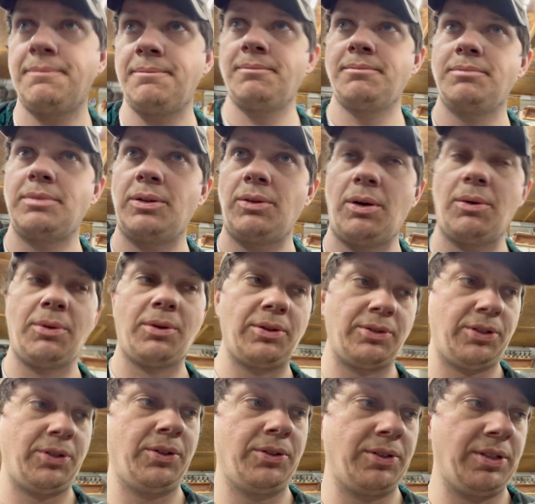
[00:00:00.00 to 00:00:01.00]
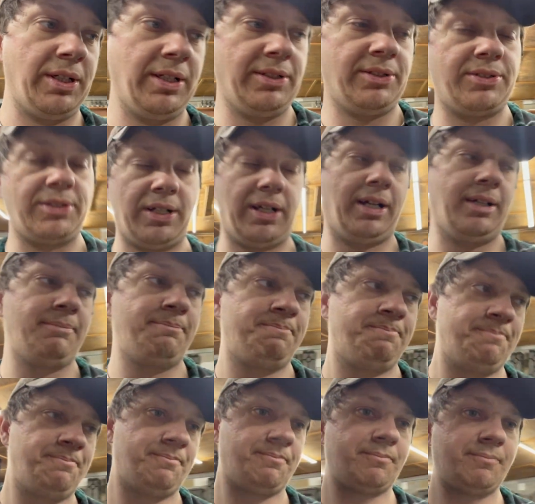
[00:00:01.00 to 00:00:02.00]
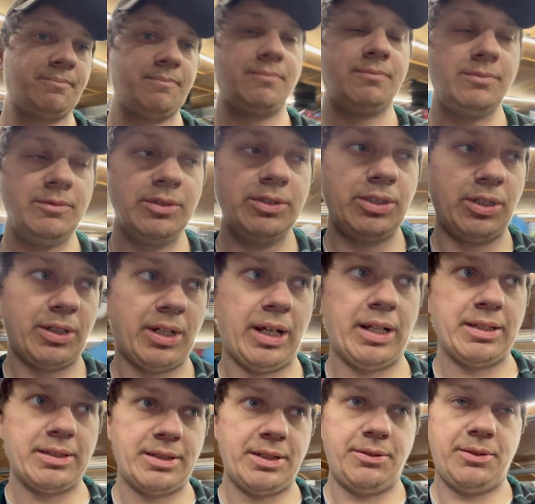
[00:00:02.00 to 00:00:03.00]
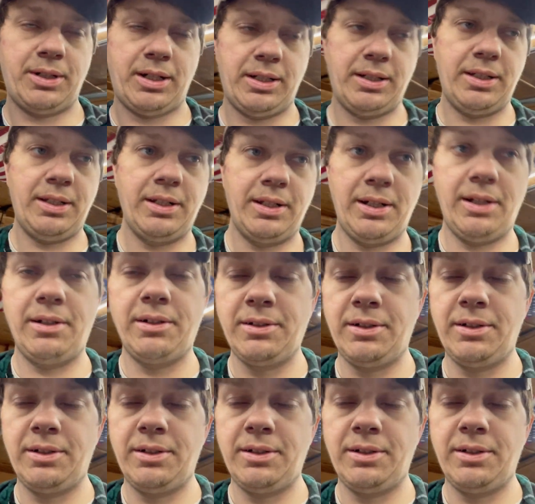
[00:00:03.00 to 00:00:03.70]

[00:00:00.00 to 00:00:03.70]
But what we're gonna do on the inside, let's kind of see what I did here.